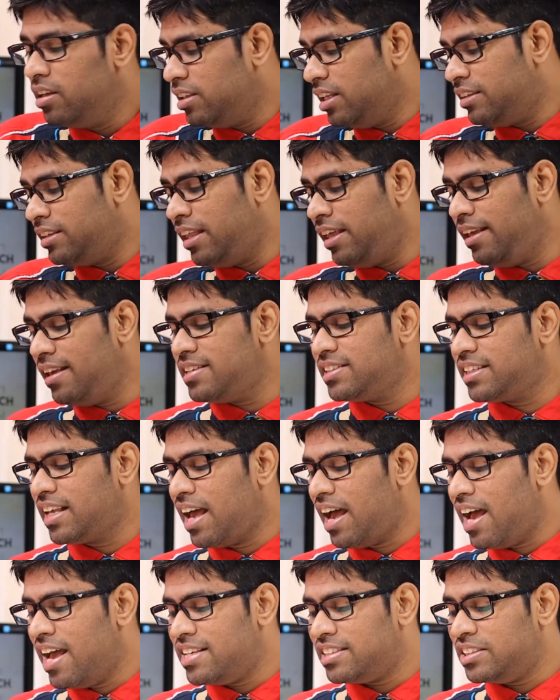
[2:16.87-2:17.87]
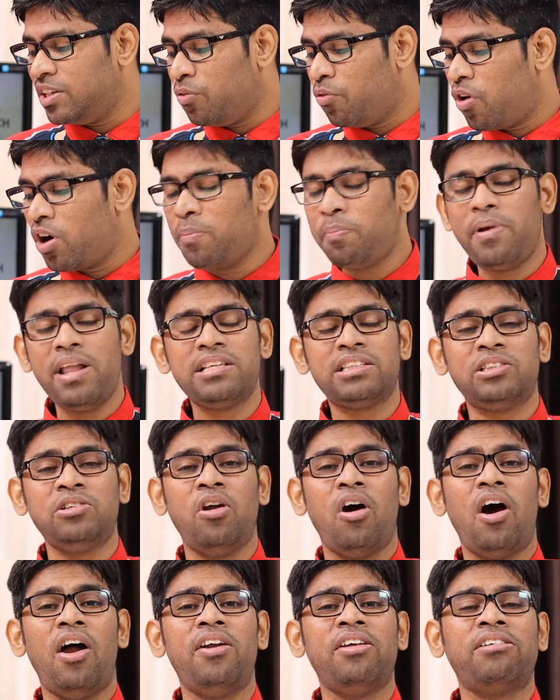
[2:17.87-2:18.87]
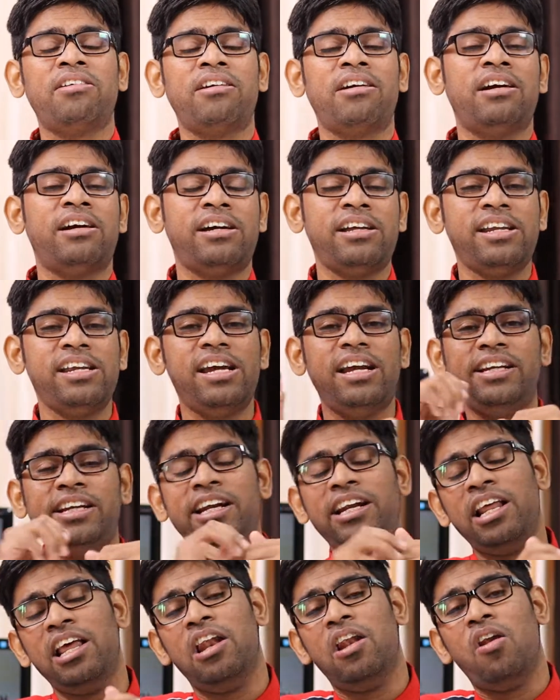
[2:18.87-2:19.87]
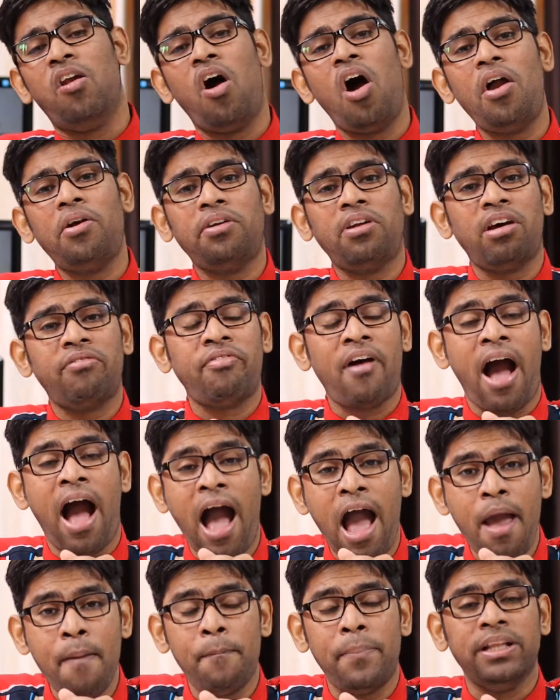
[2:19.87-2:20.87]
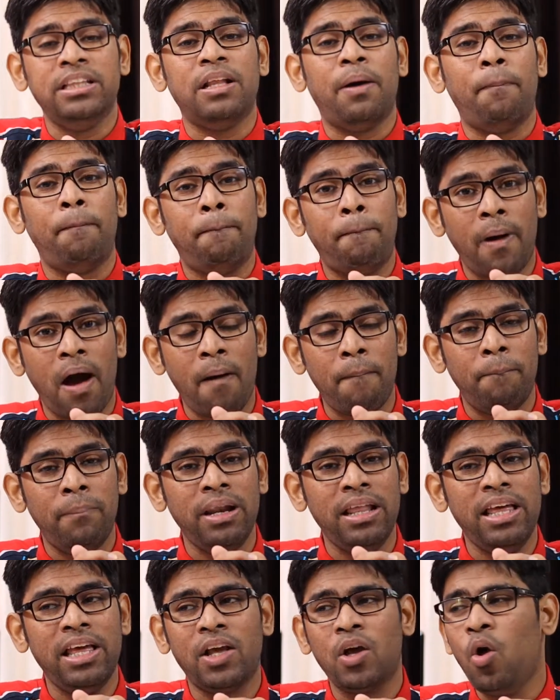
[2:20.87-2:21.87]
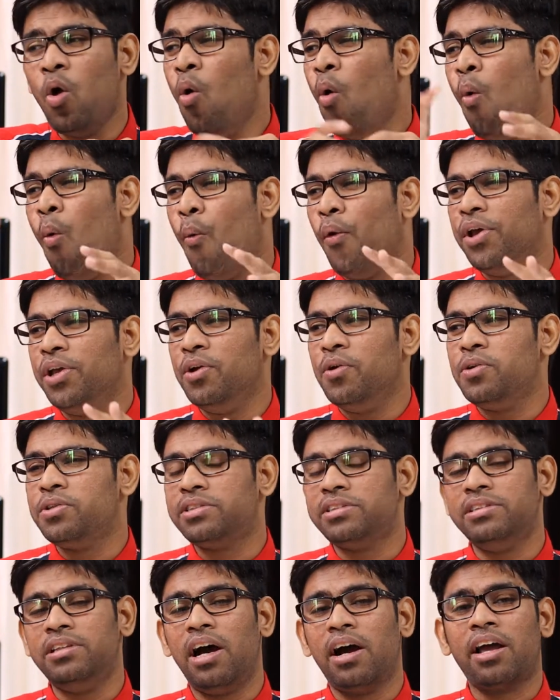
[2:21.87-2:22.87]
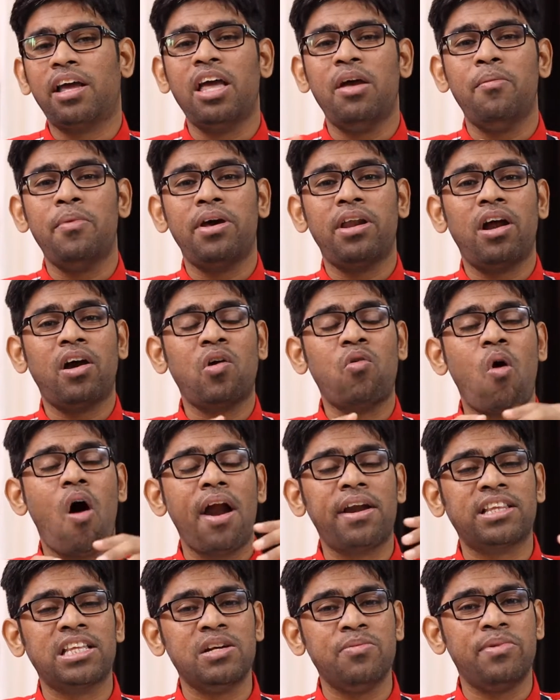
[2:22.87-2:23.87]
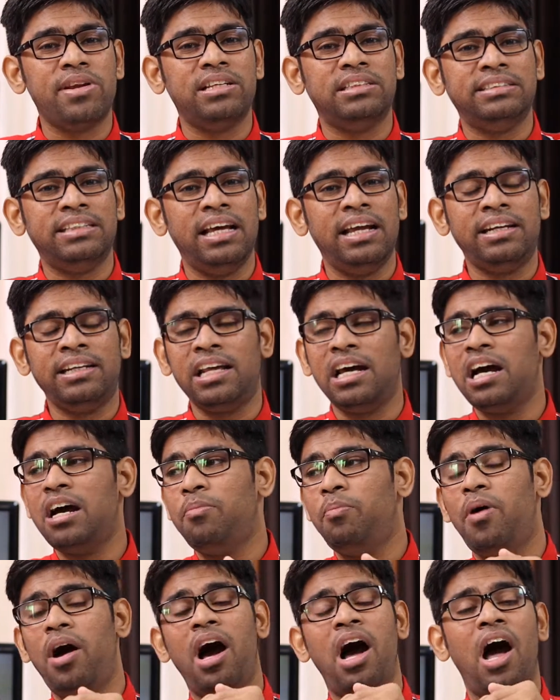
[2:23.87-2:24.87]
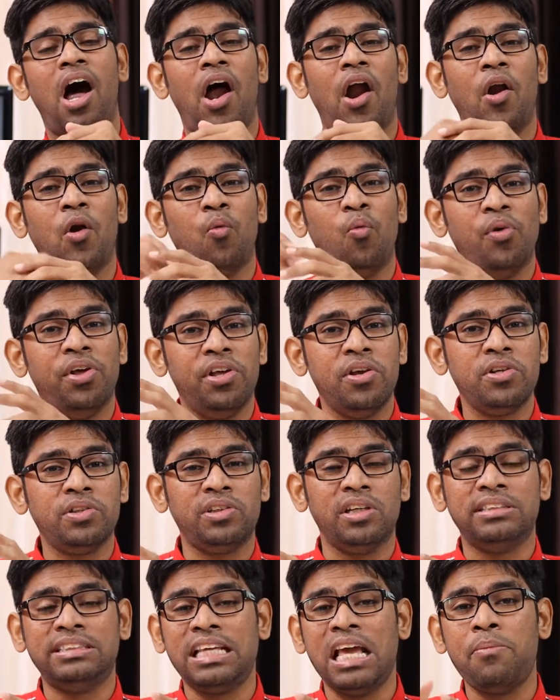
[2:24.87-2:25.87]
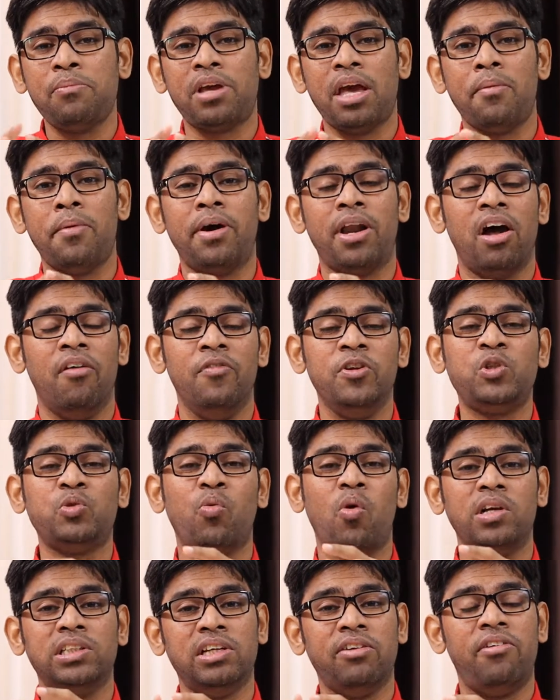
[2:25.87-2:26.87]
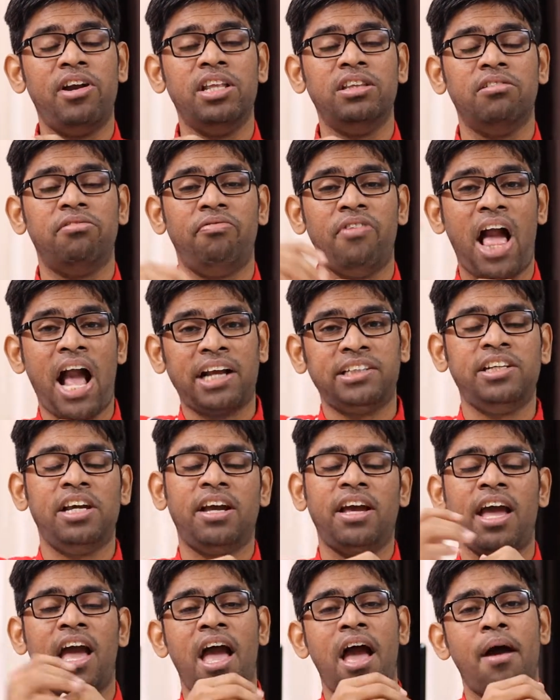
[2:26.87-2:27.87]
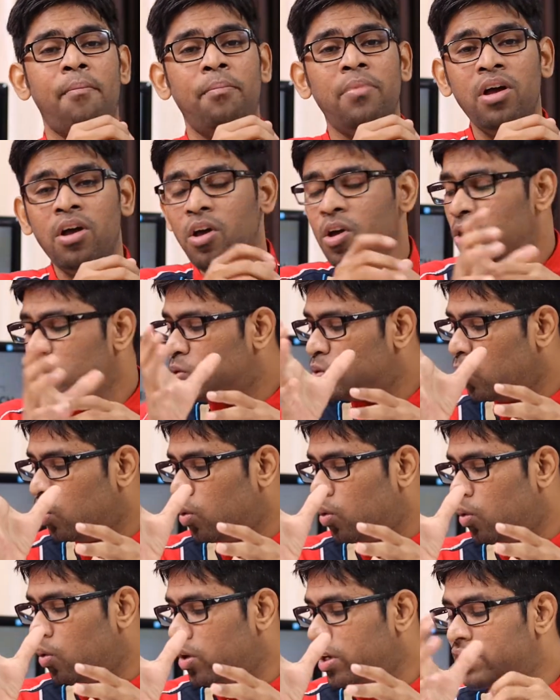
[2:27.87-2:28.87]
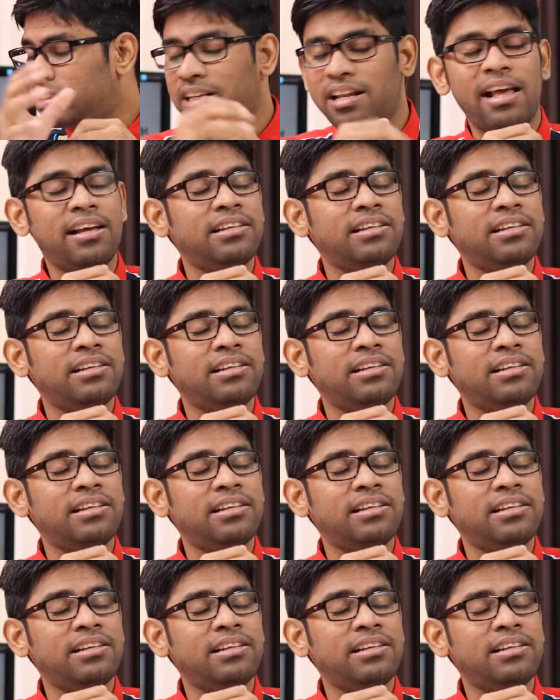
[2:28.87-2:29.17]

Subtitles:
The thing is guys, the OnePlus Nord created a lot of hype in the public. We use the quad camera setup and we use the same camera which was available in the flagship cam. So it's